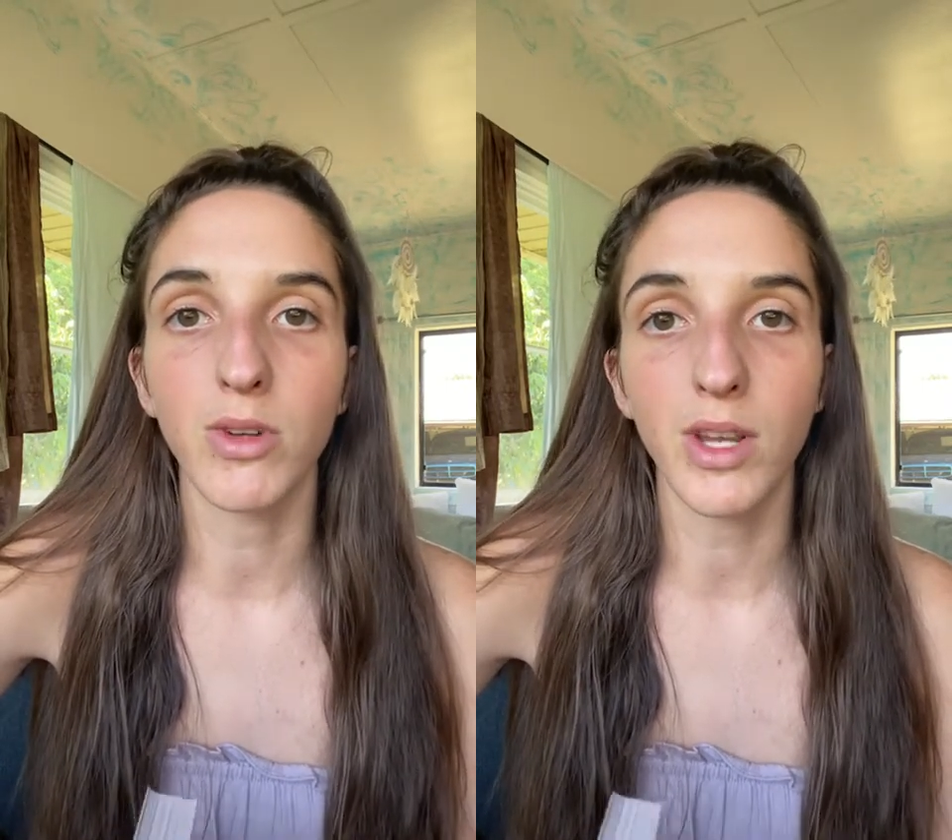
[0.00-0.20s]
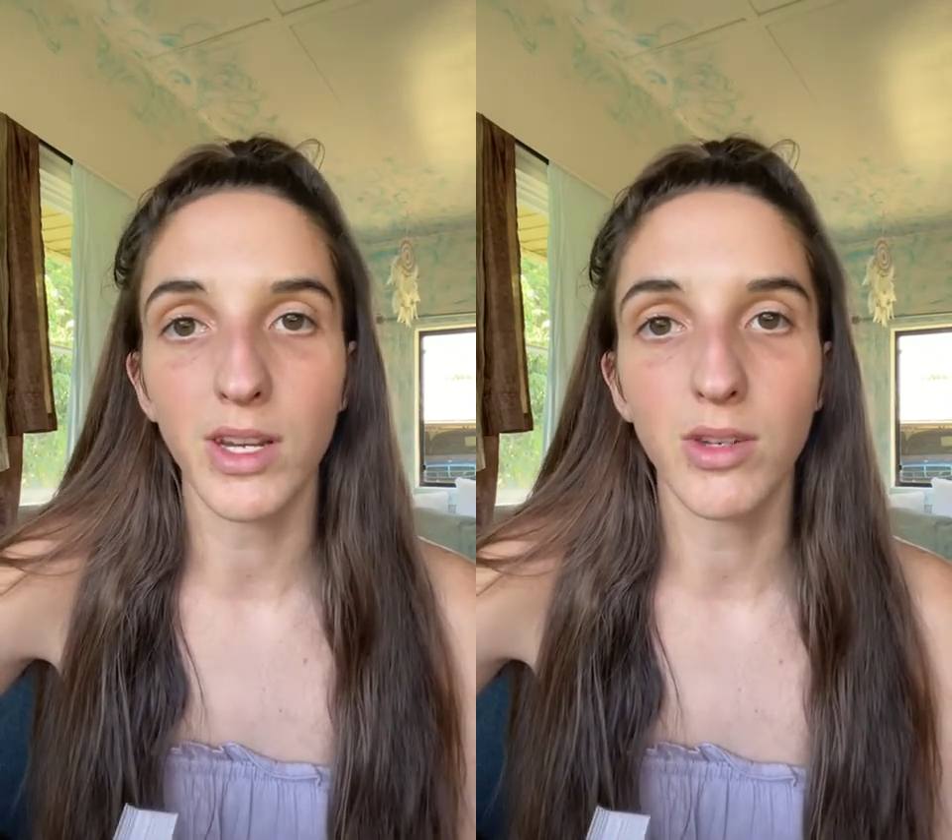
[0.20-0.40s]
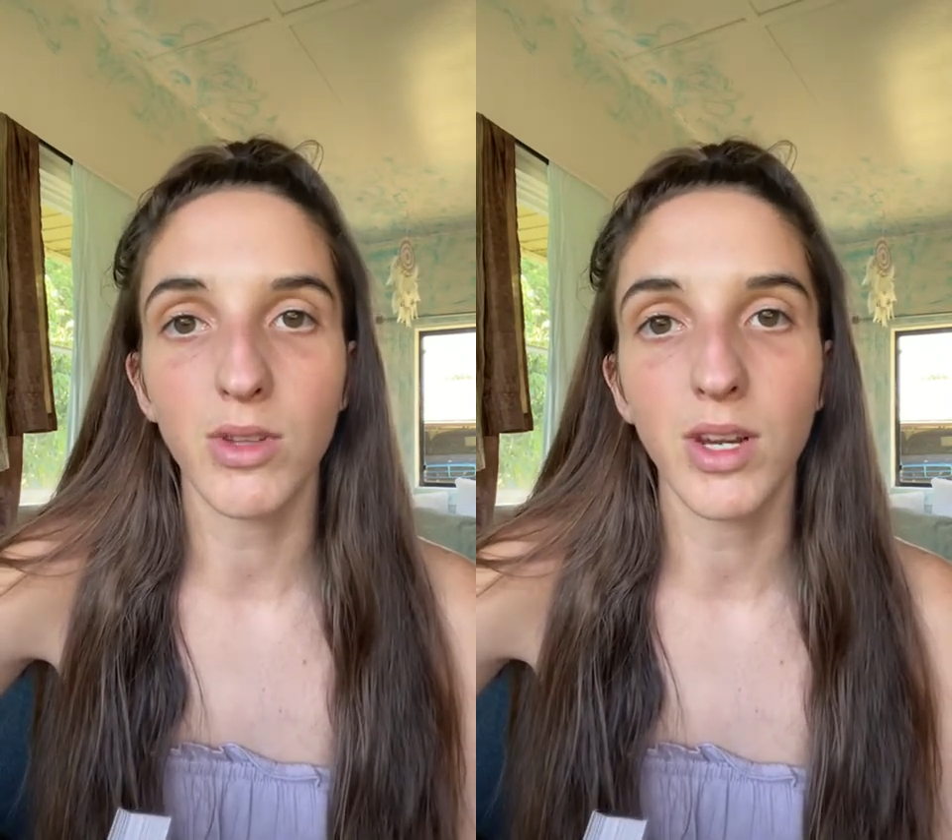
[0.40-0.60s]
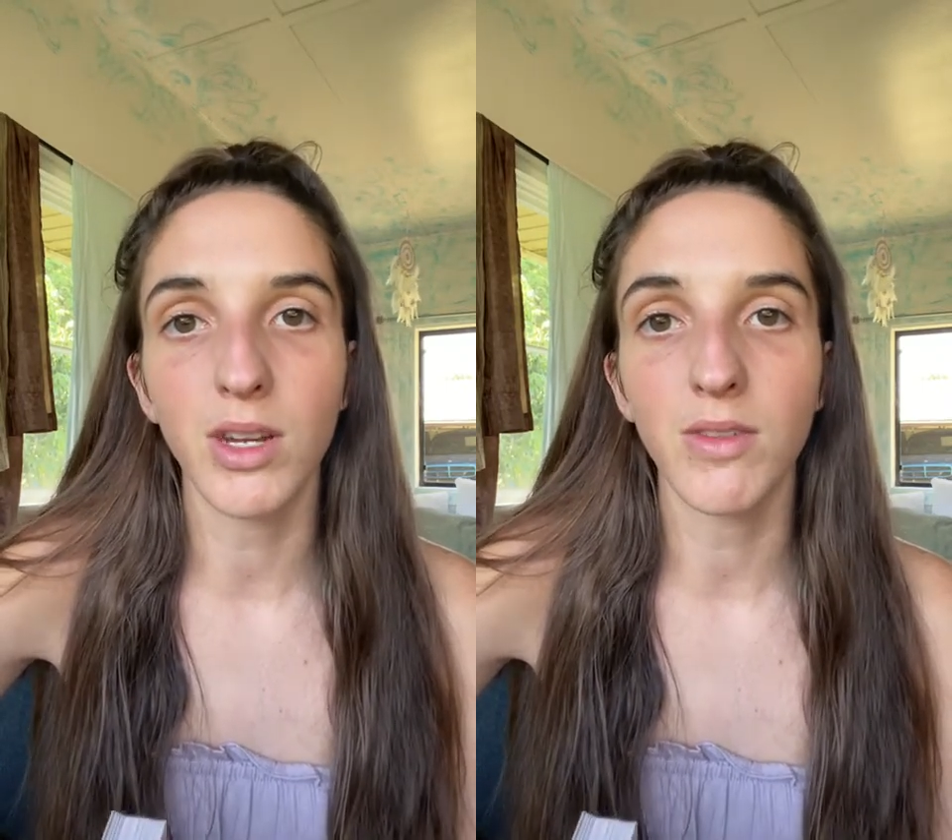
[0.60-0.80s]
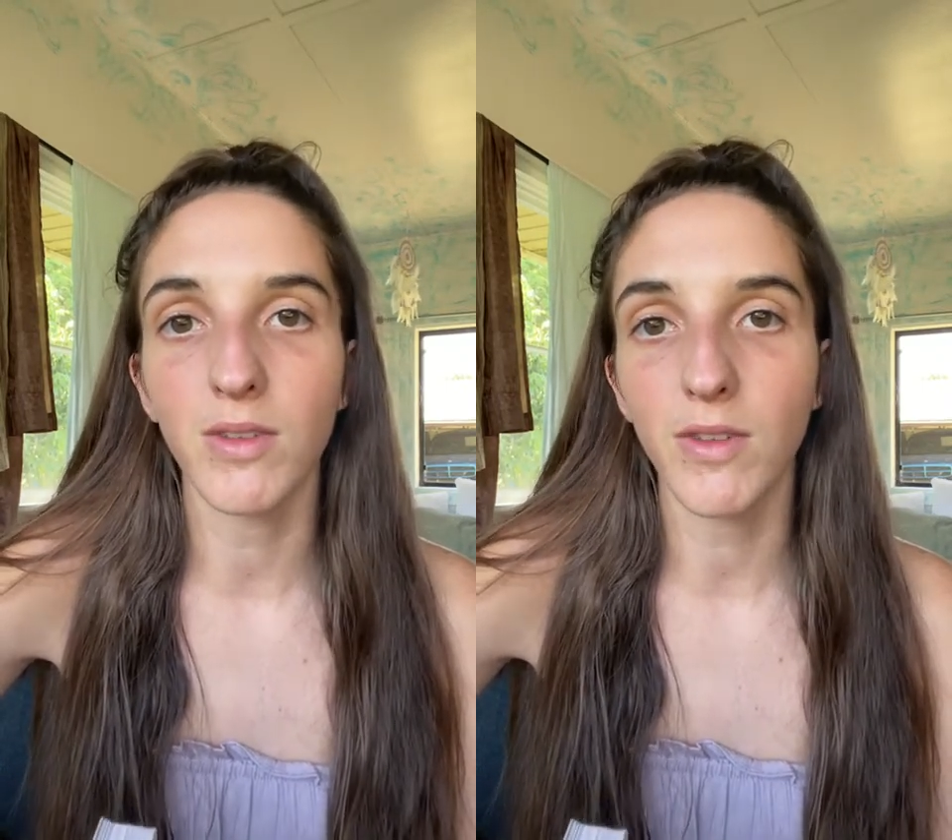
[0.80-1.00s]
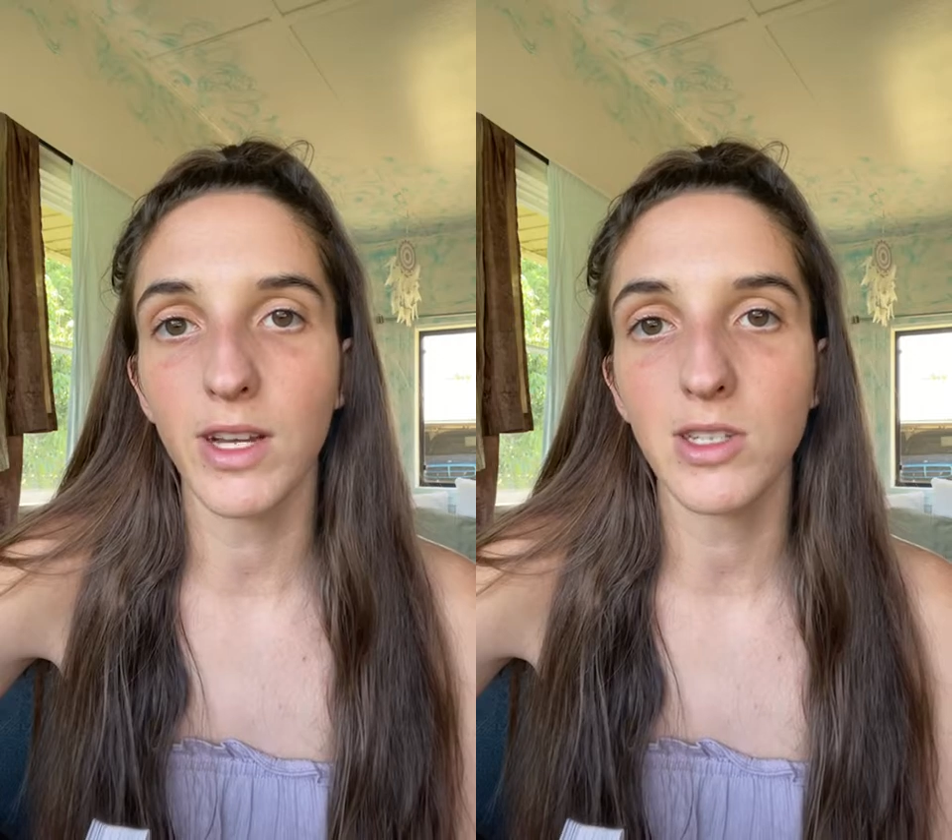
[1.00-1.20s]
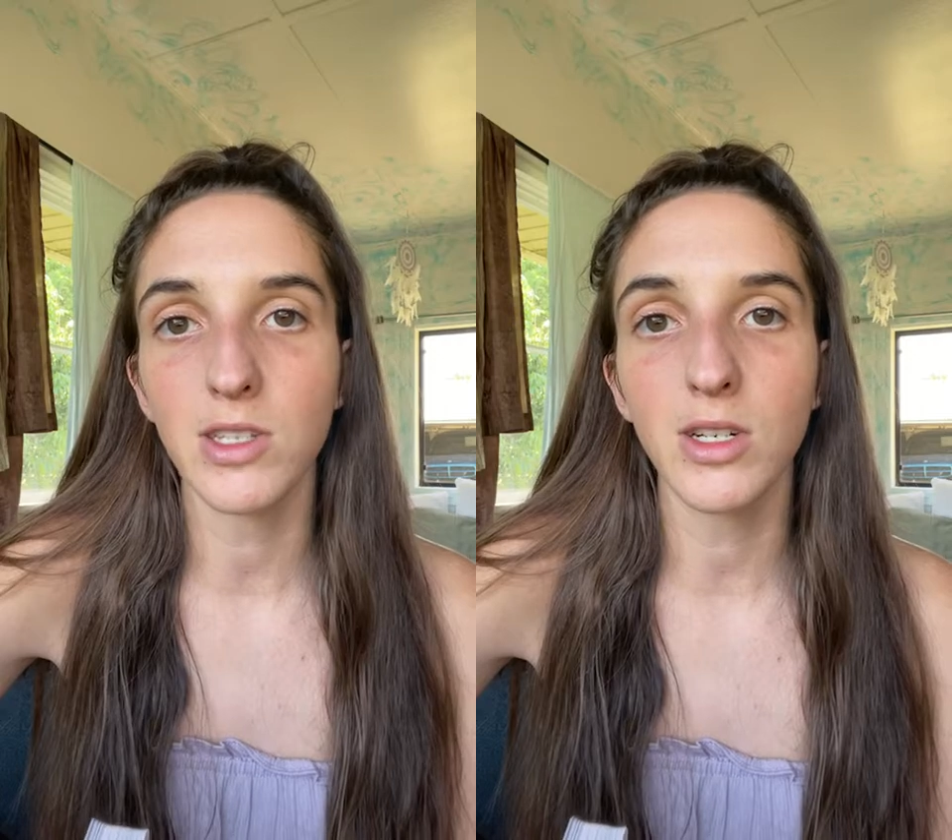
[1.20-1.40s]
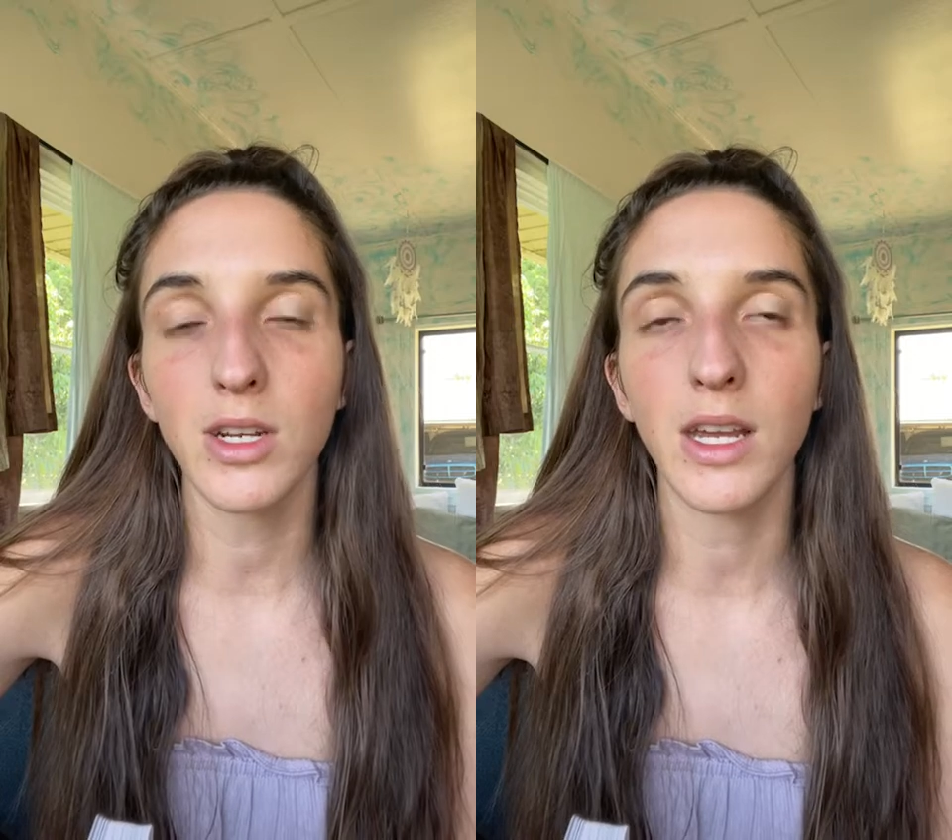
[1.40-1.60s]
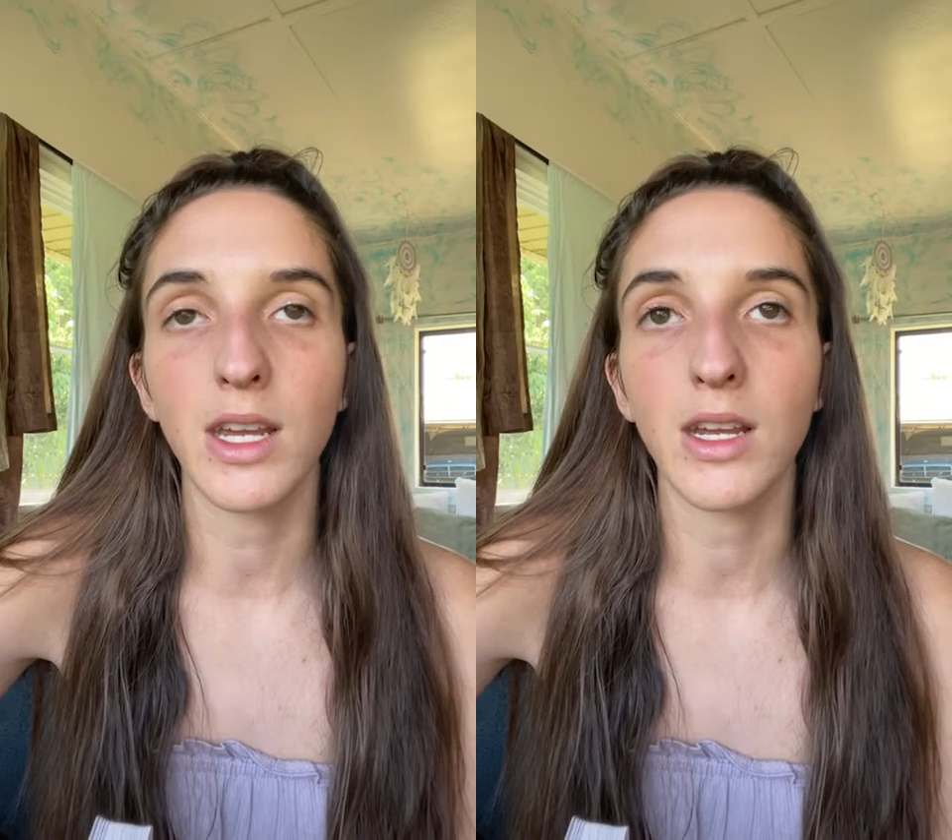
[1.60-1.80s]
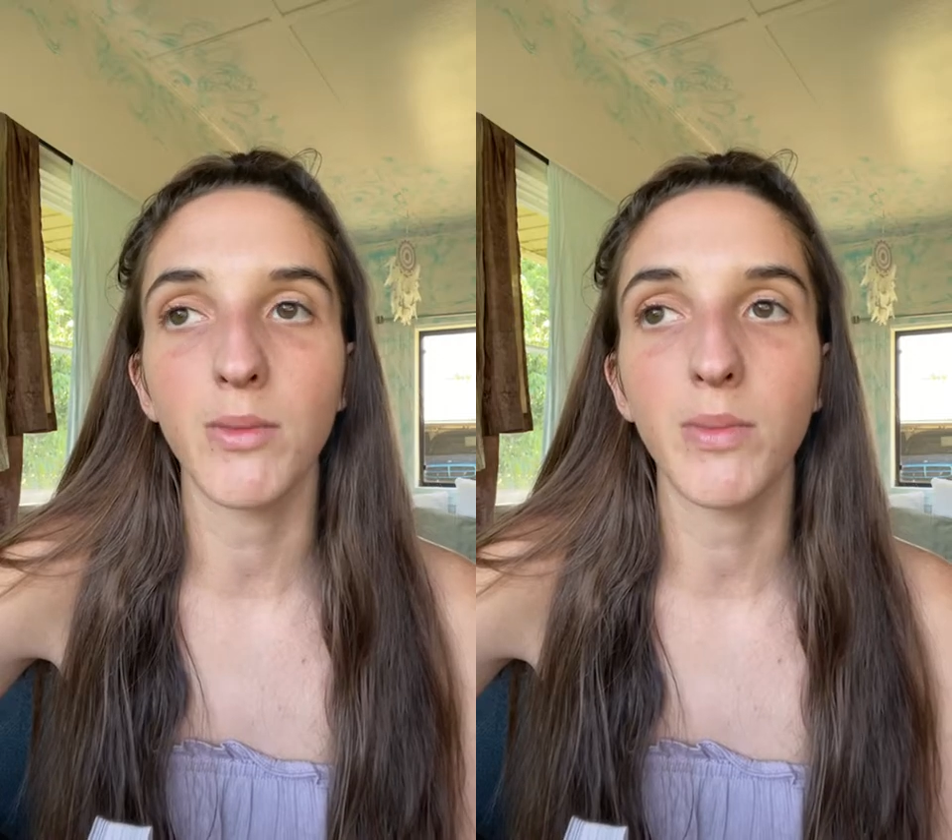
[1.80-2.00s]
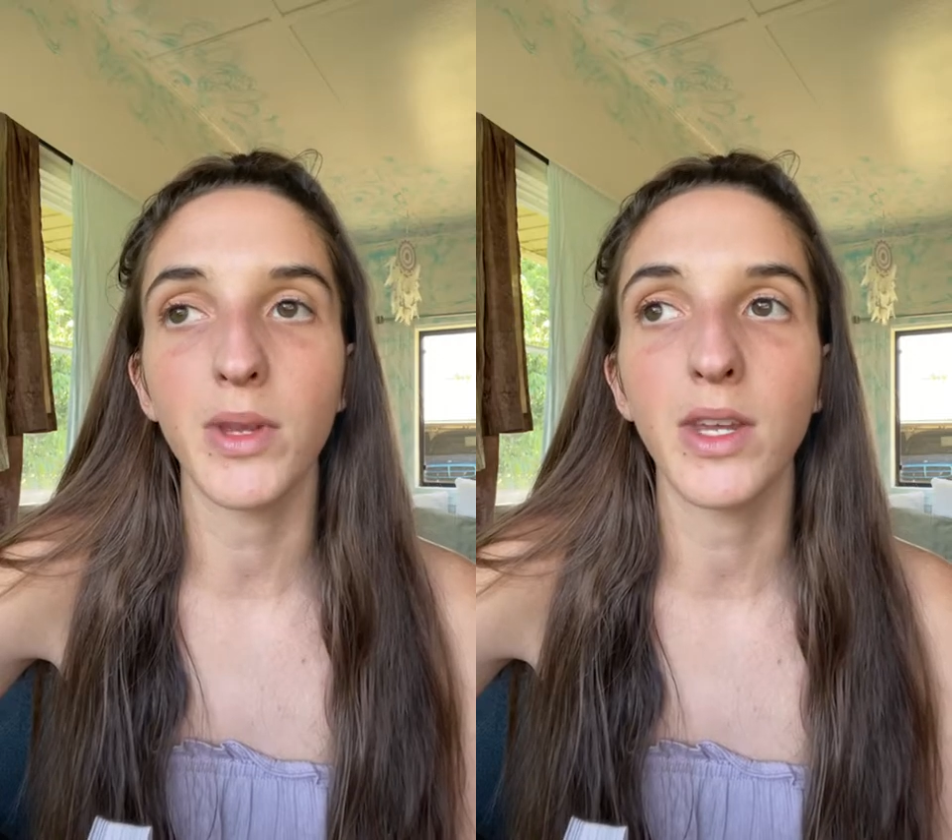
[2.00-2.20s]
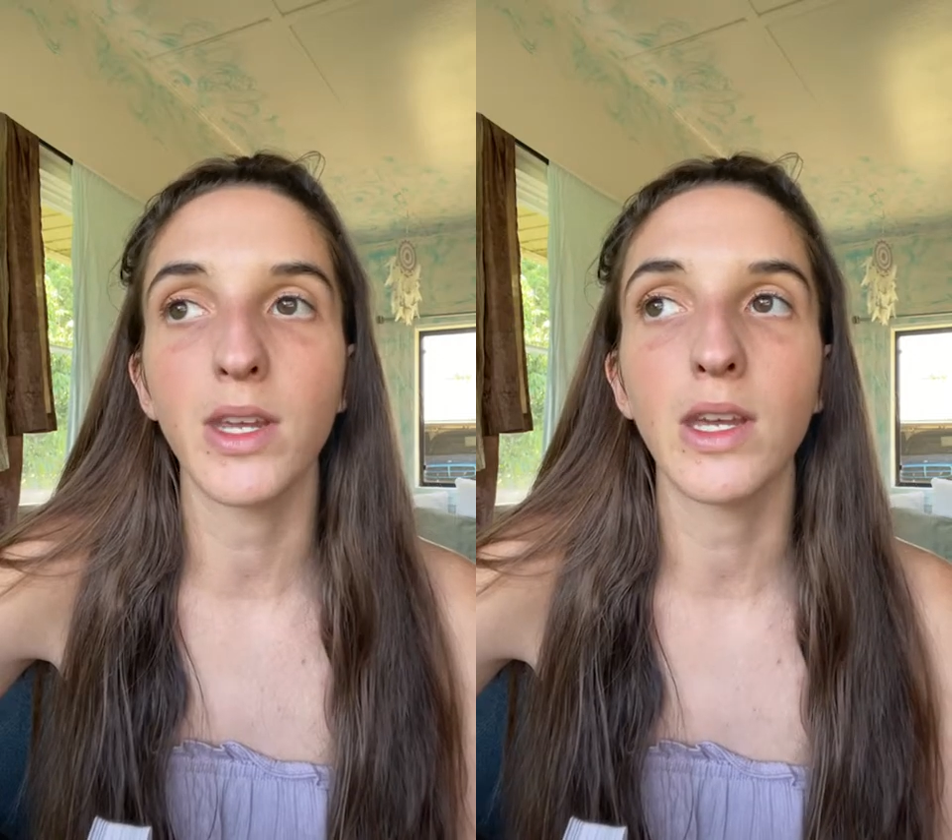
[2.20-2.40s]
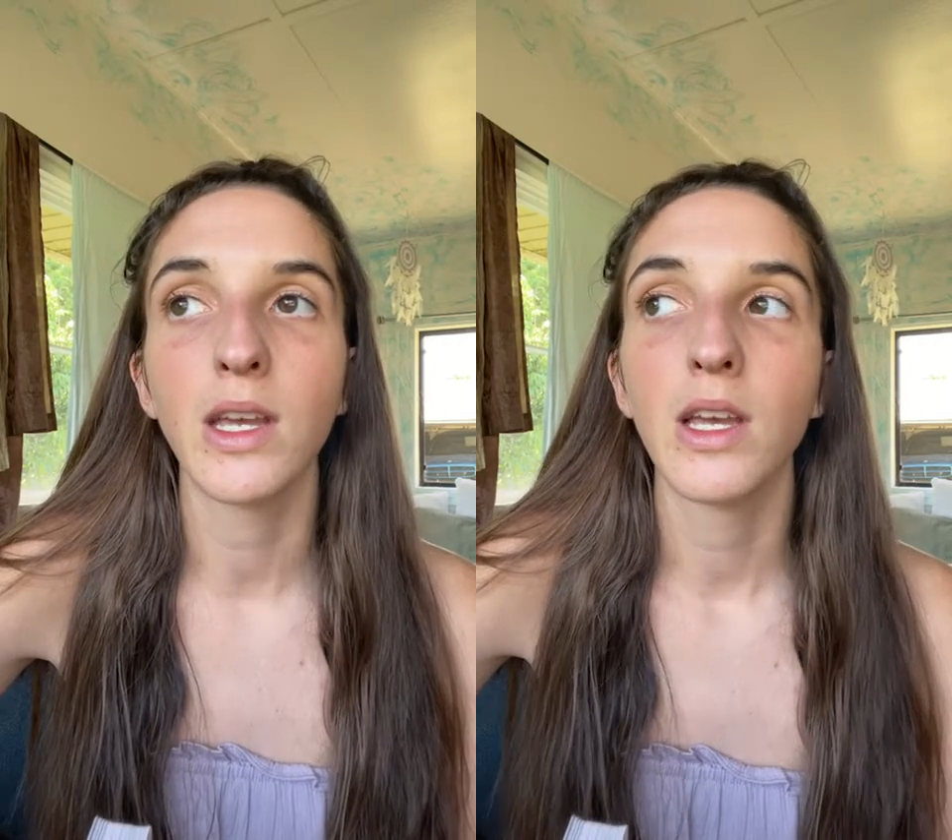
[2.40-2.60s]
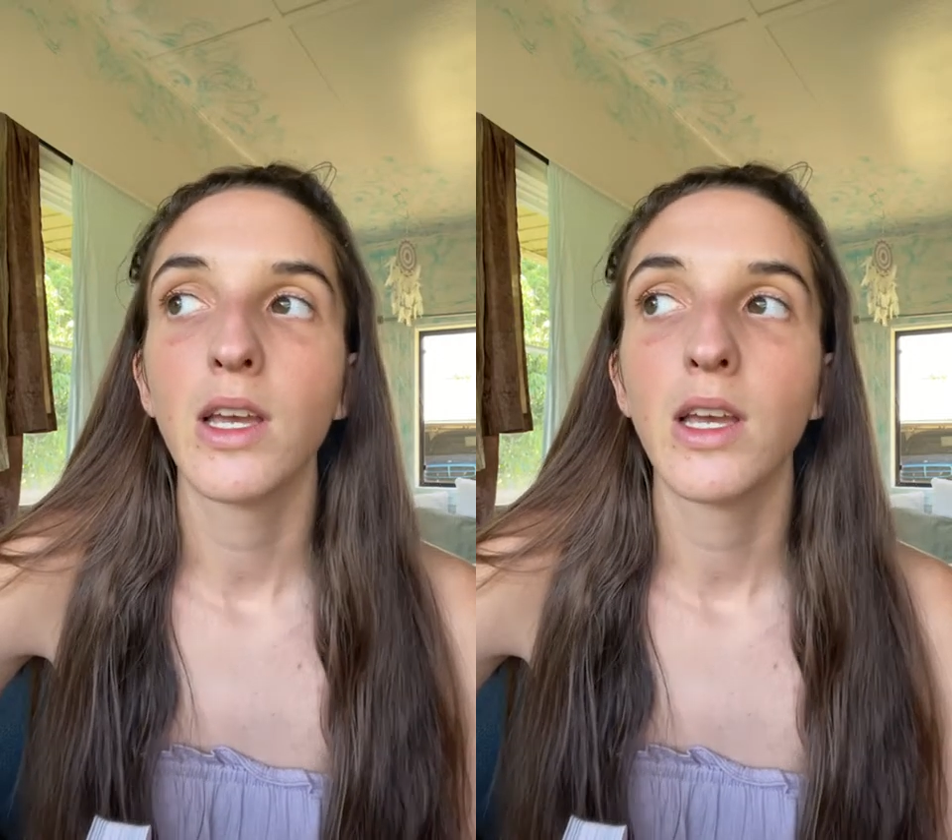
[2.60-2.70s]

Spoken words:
guide you there even faster and be